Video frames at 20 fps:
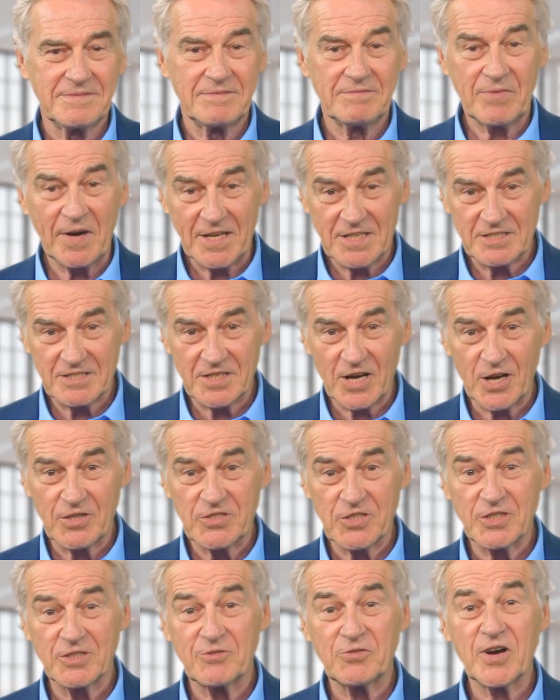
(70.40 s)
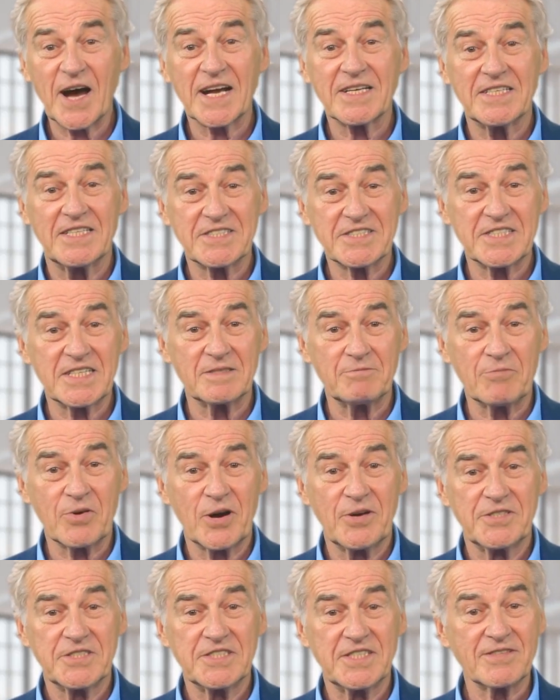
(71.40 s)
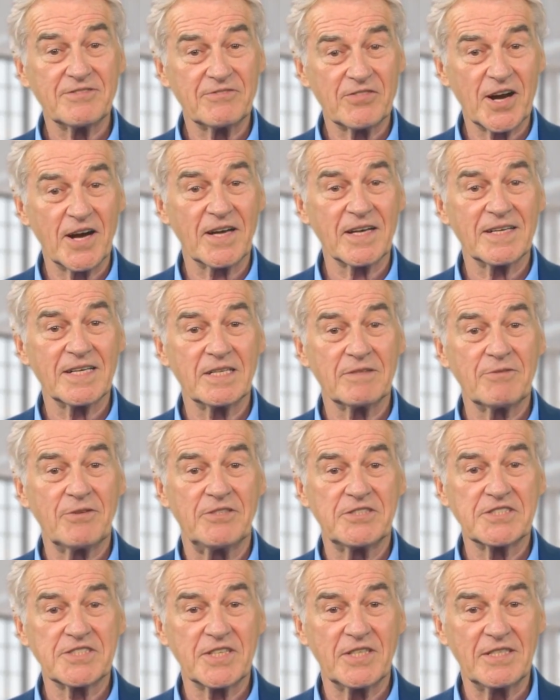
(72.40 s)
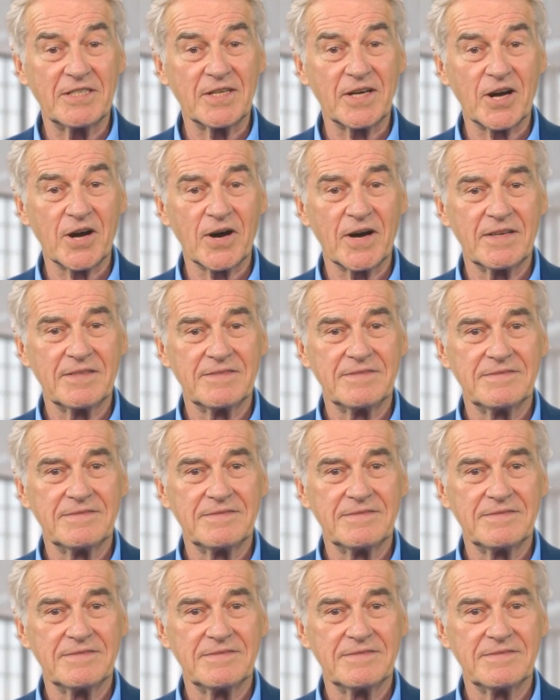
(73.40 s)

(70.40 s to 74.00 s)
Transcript: But it's not just rockets and books that follow Newton's third law.